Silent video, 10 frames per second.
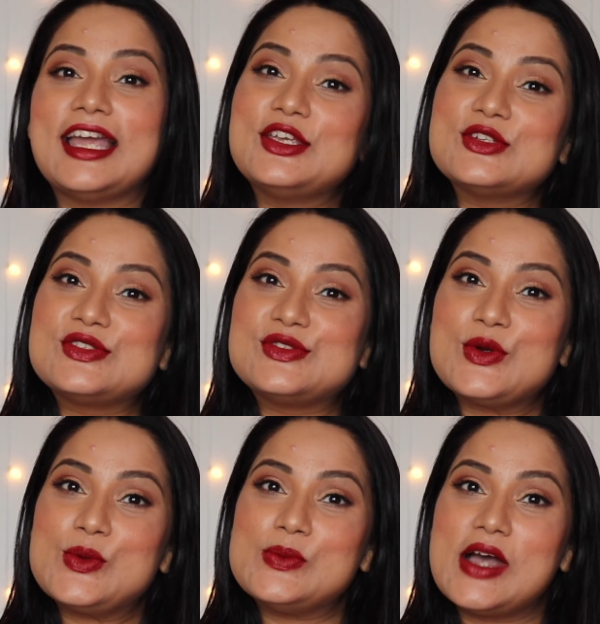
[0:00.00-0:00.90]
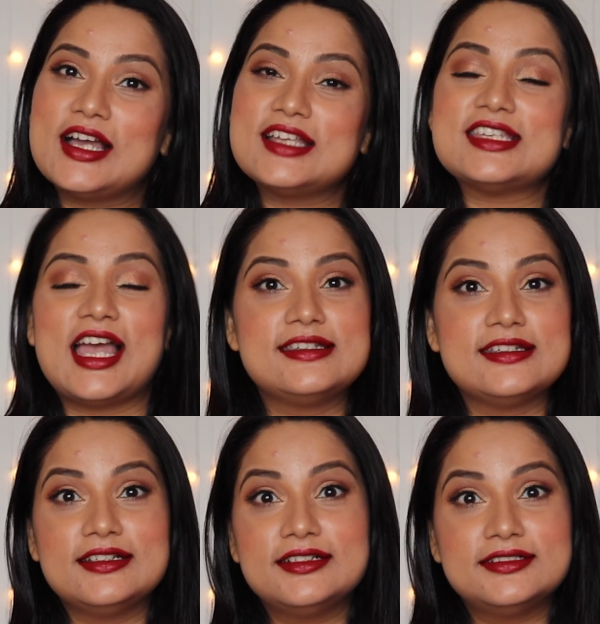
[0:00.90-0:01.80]
Thank you so much, and
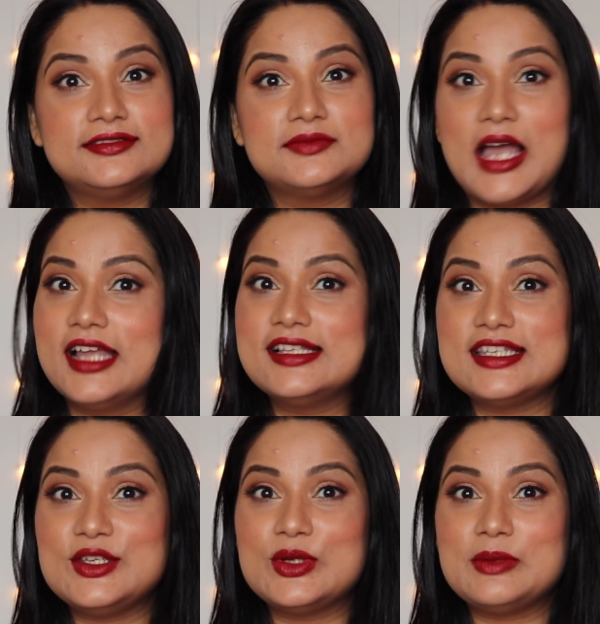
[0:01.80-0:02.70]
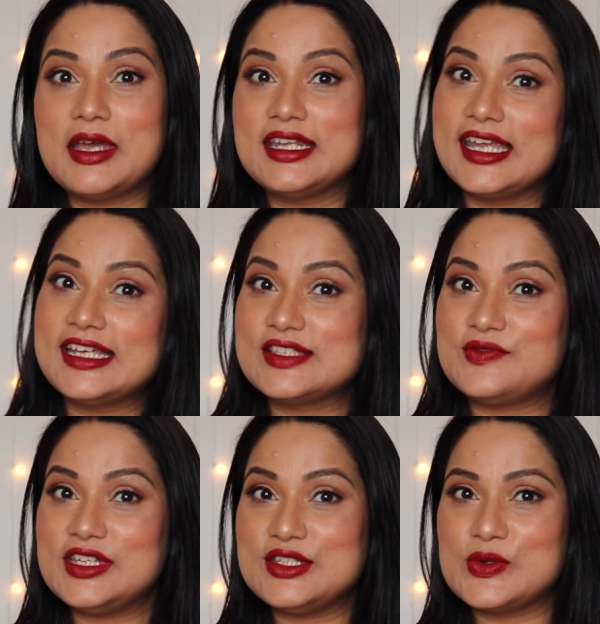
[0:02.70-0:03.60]
I'll see you in my next
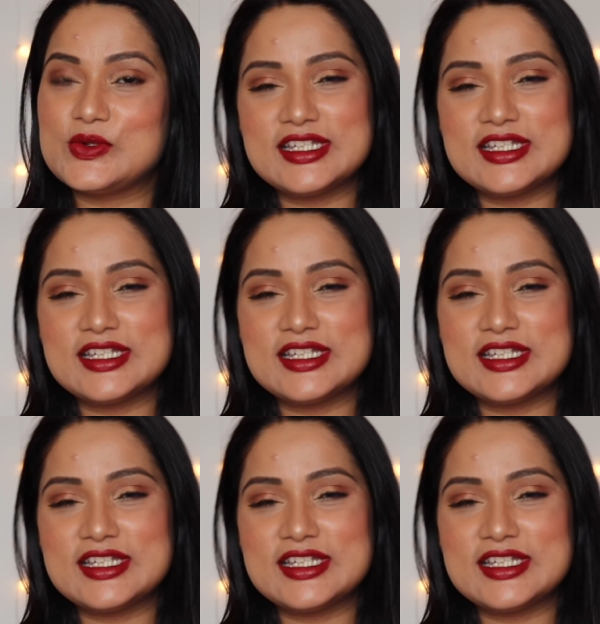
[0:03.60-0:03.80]
video.